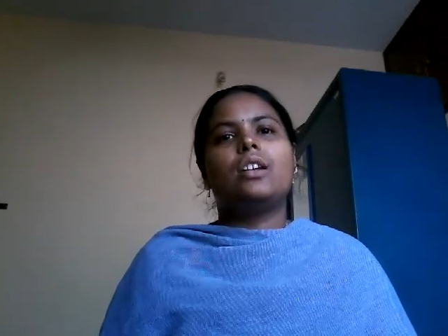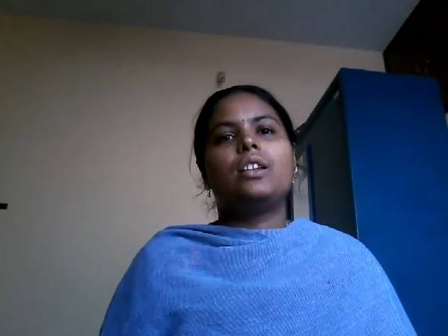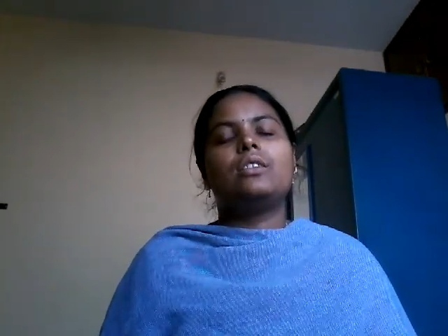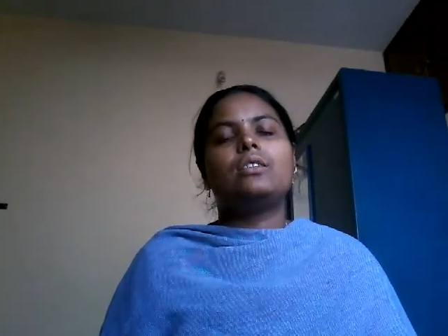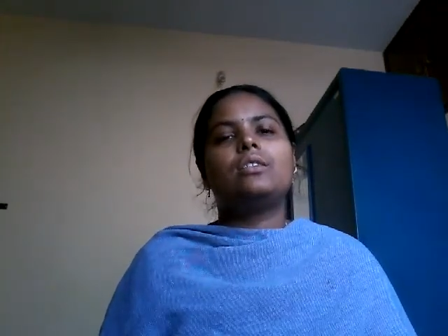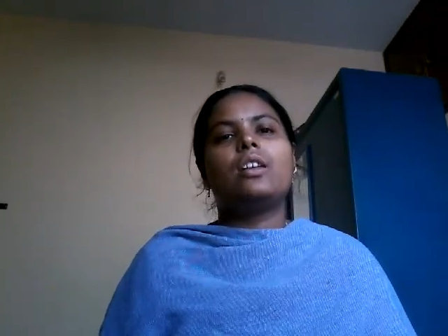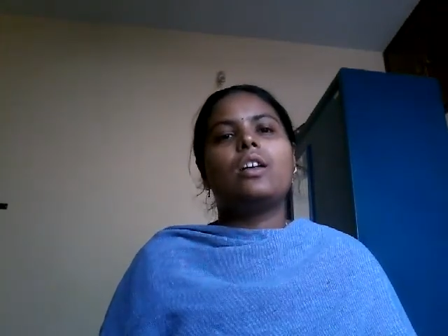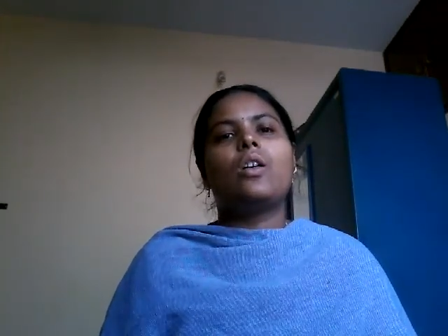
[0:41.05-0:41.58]
that
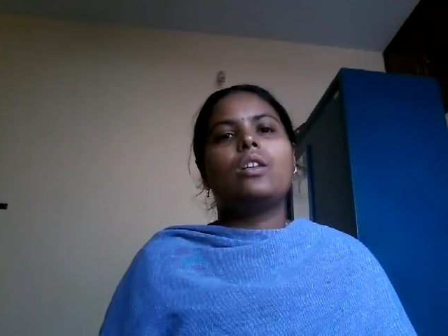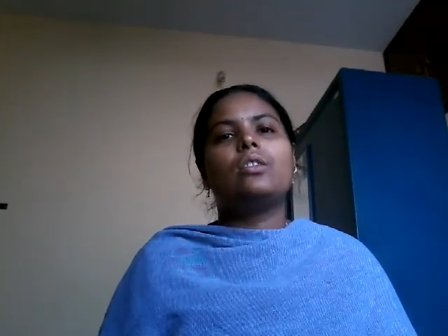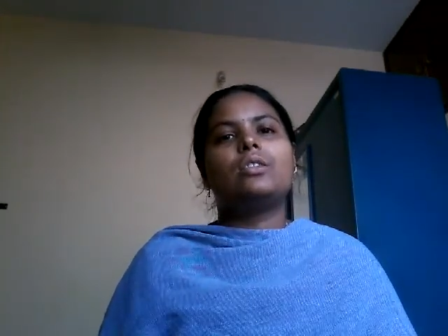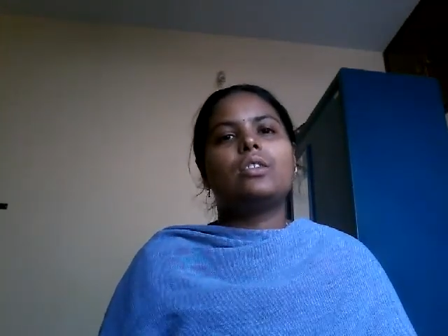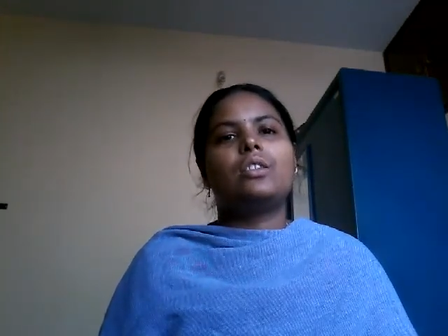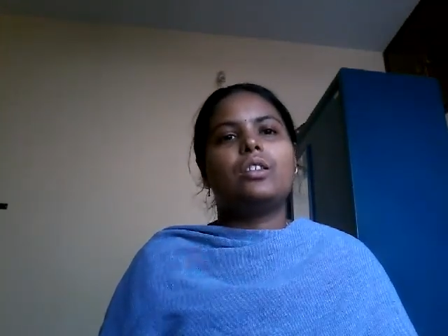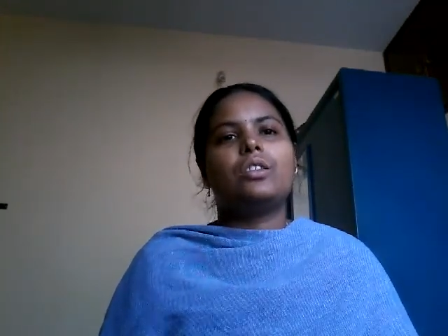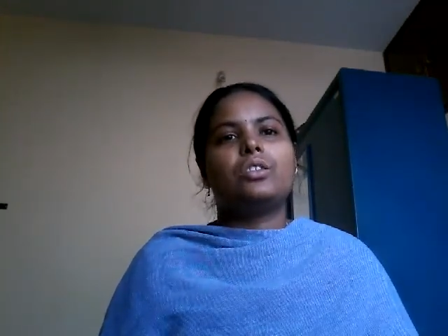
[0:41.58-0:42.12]
is a
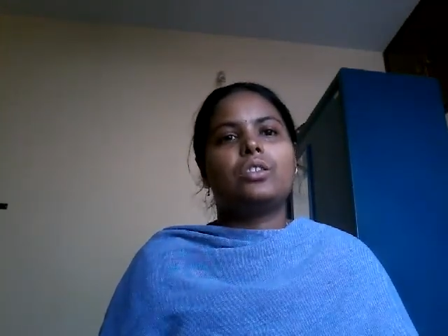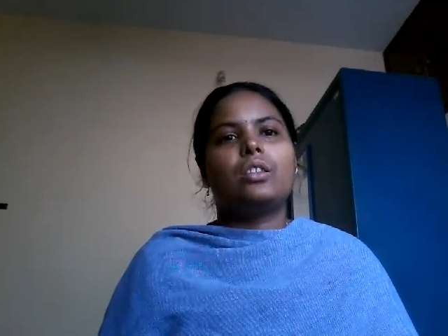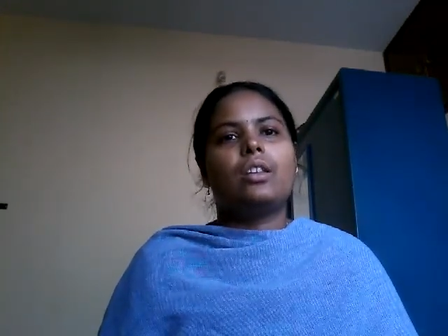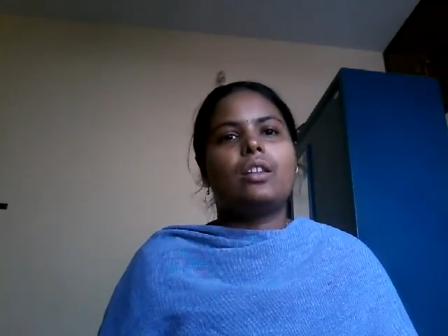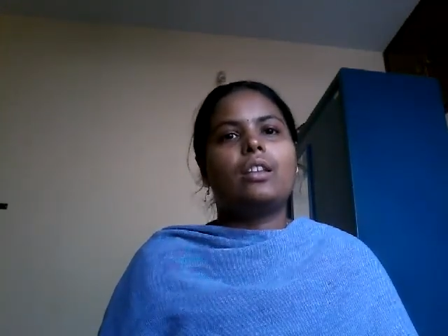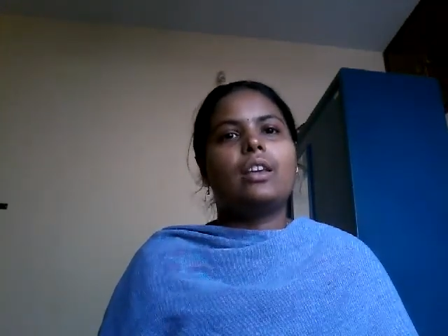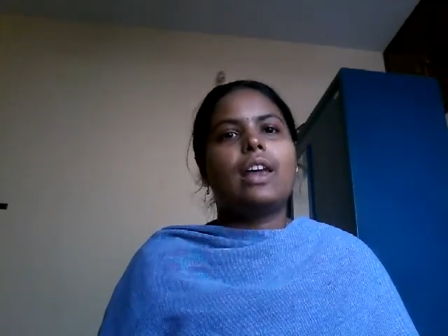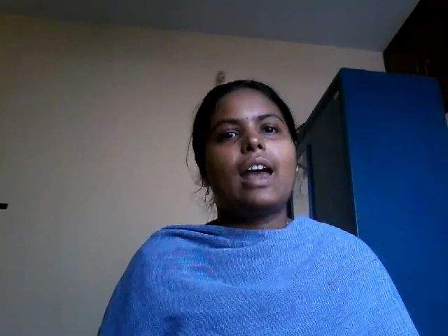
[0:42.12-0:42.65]
concentration
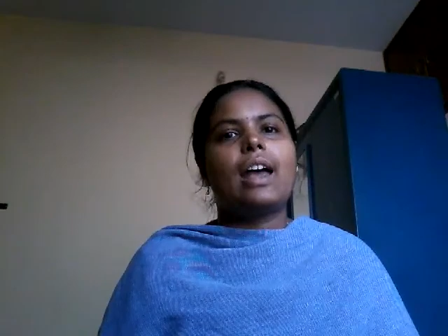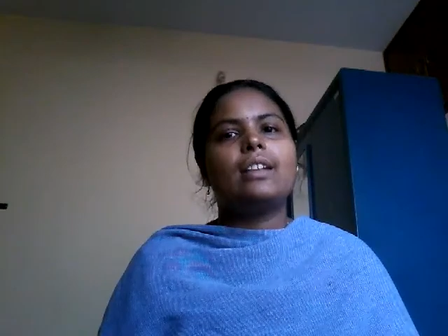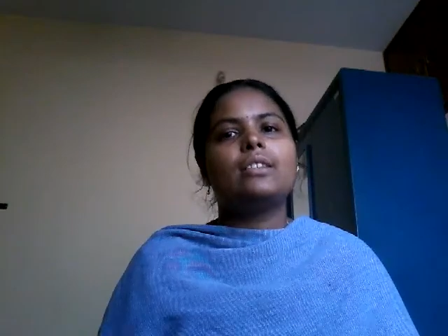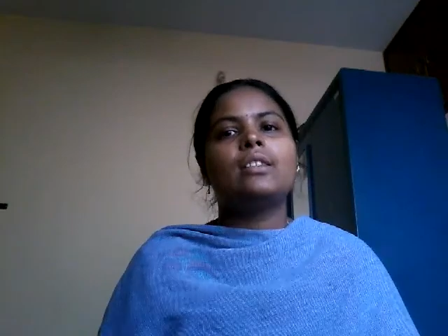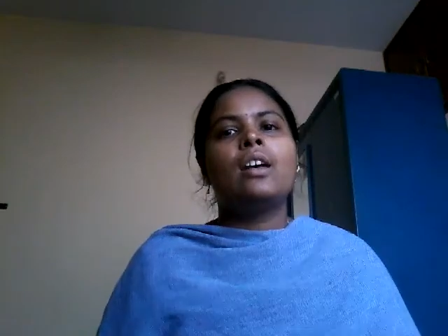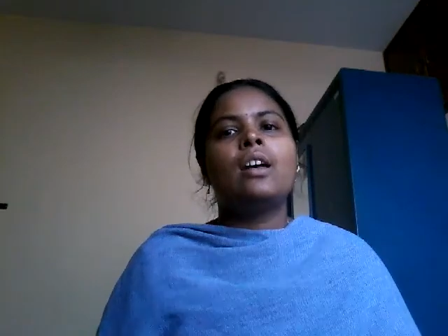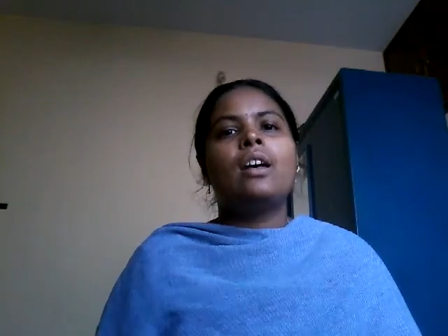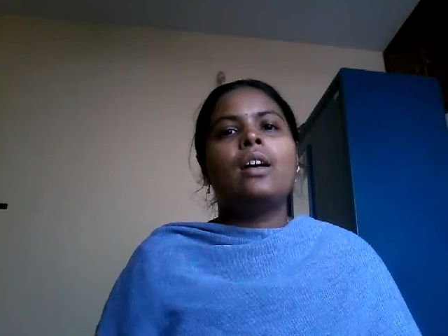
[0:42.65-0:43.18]
in
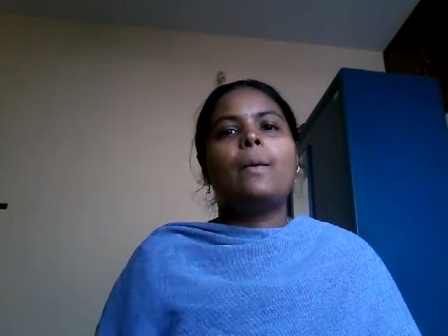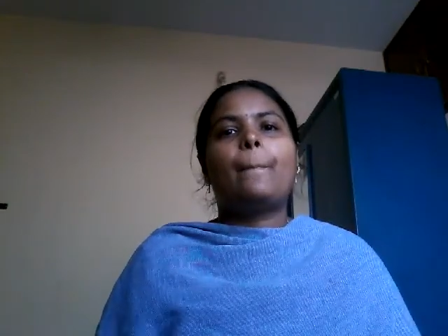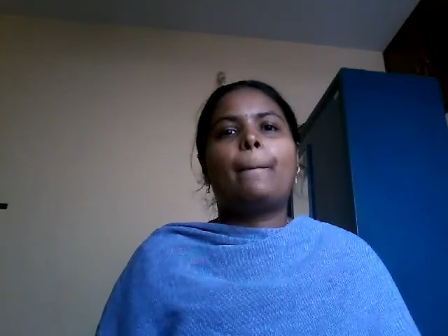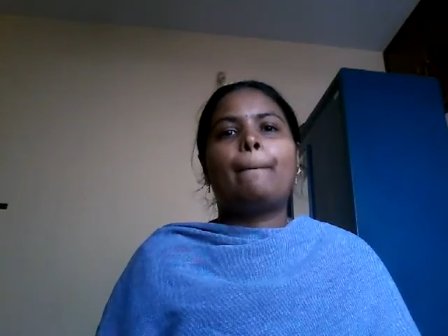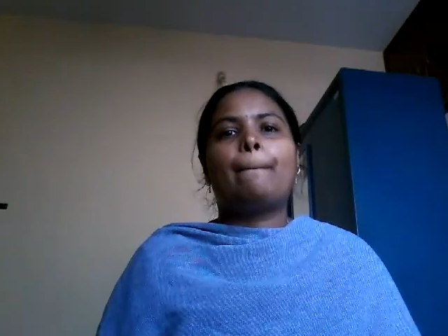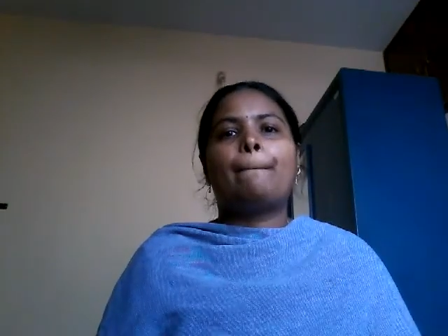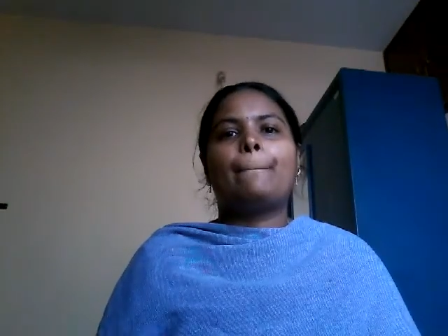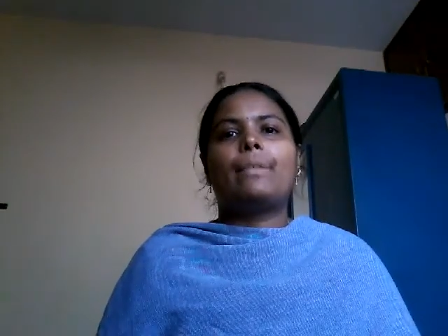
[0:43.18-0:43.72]
gas.
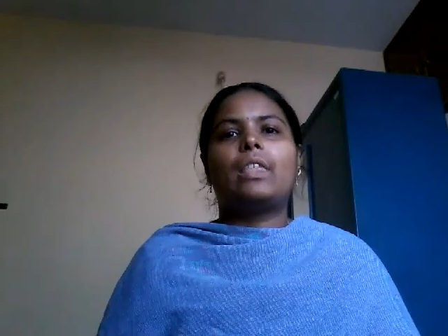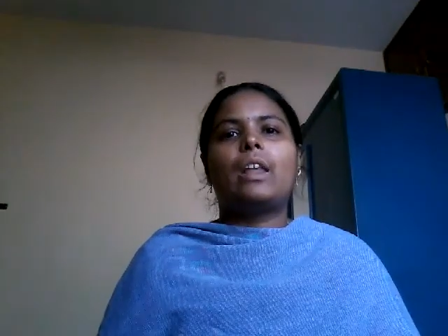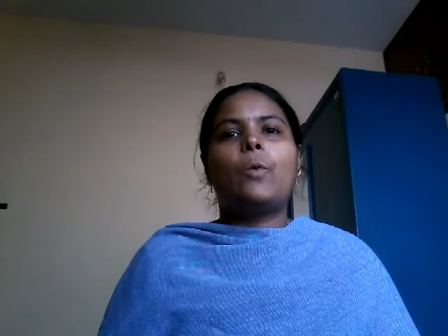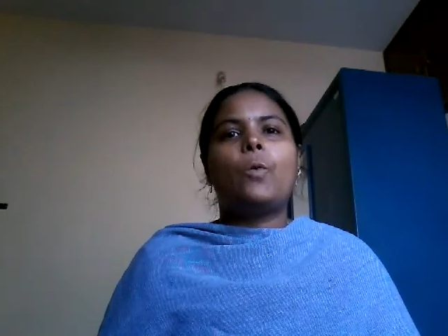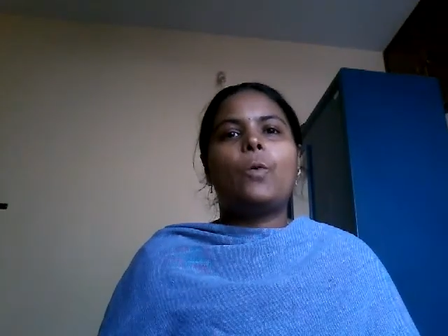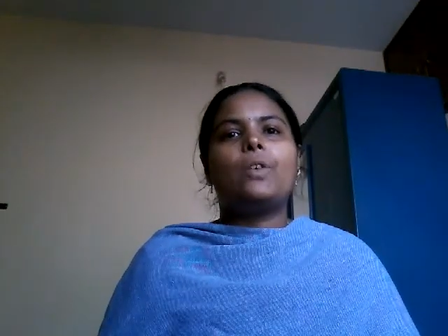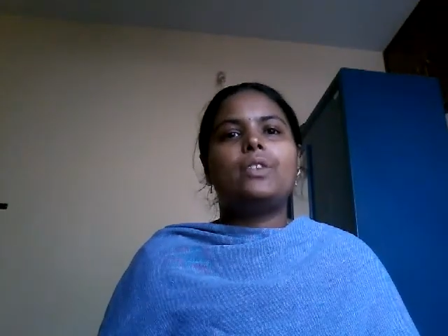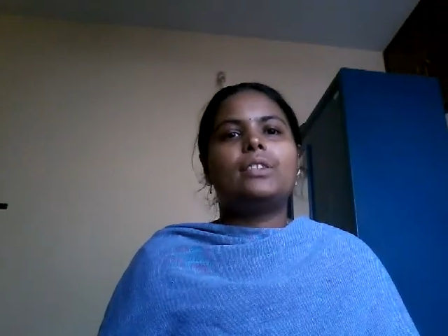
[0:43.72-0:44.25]

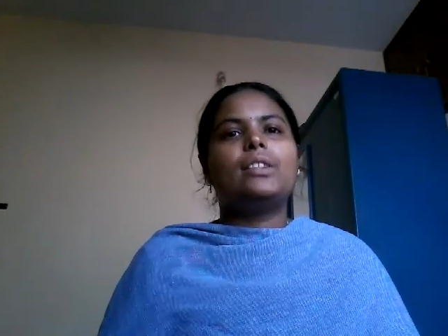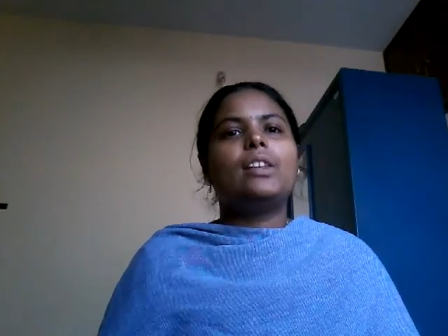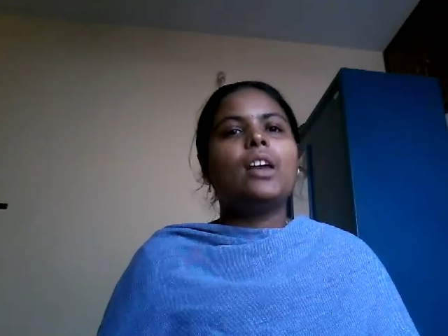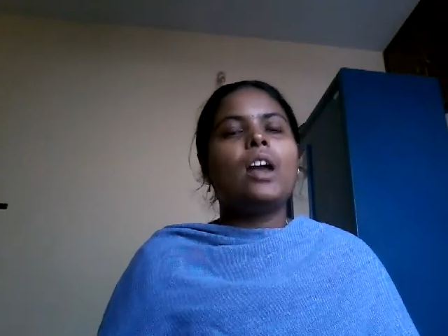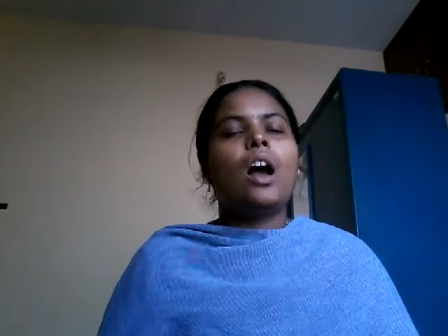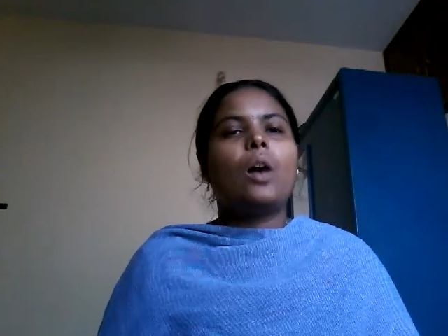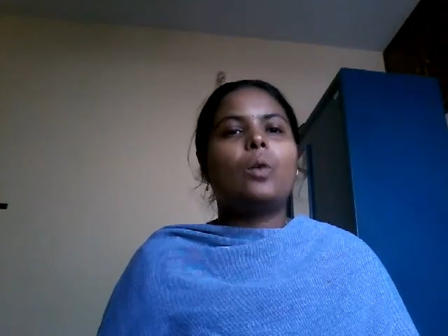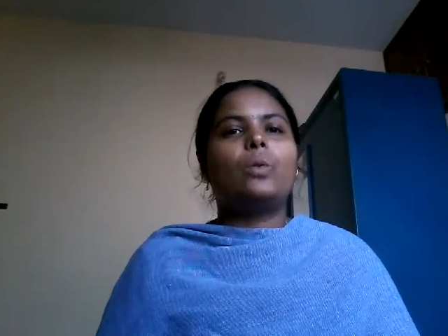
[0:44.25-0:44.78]
O is the
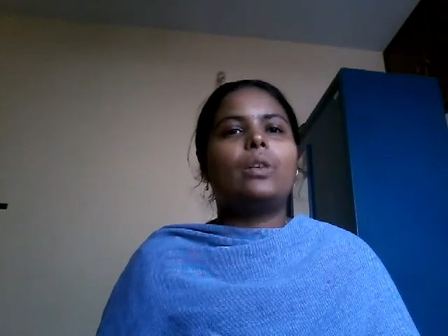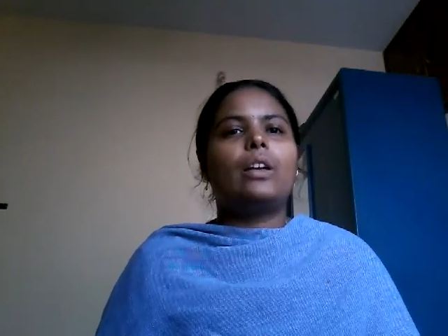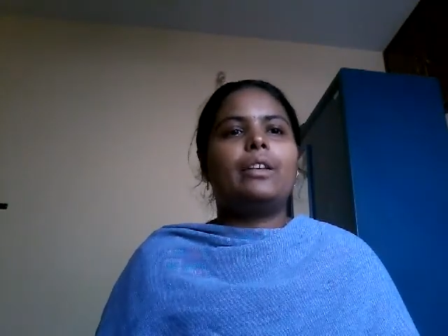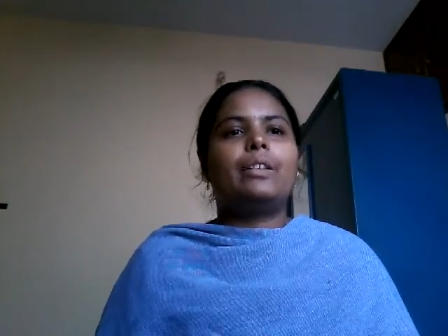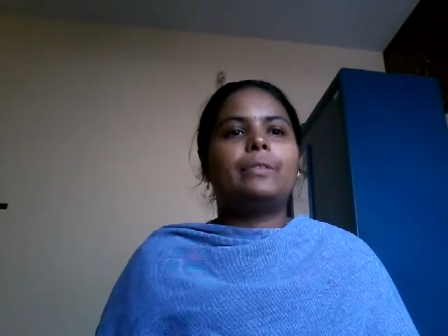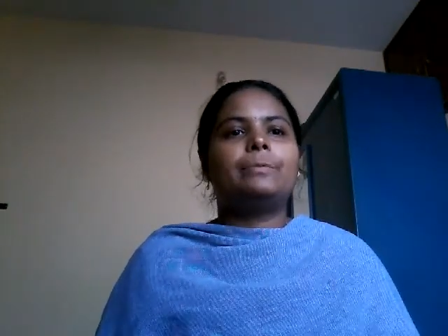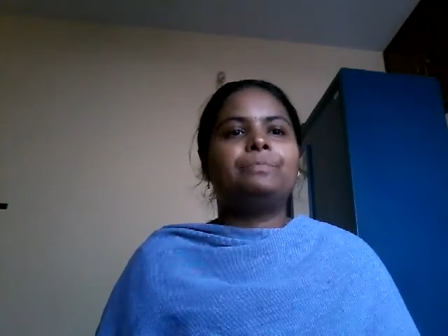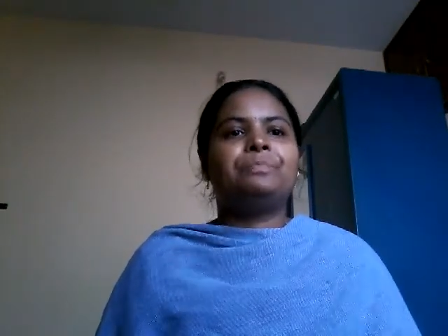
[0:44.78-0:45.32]
outlet.